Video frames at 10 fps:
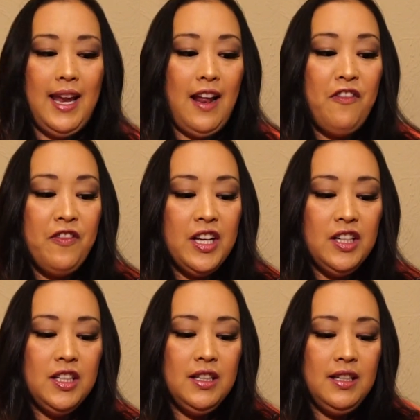and I
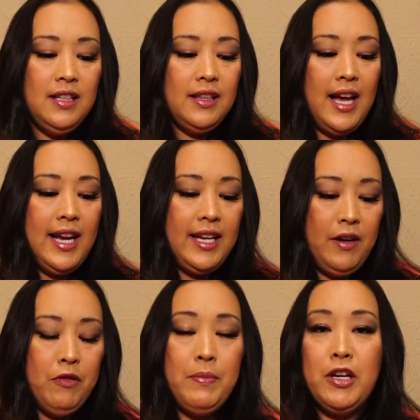feel
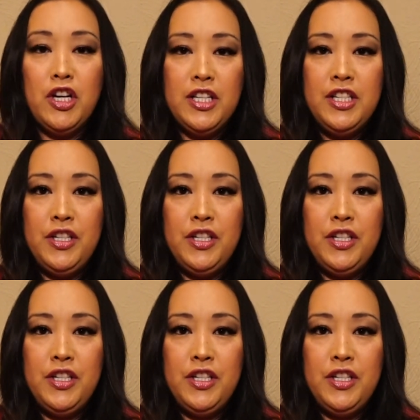like it would be good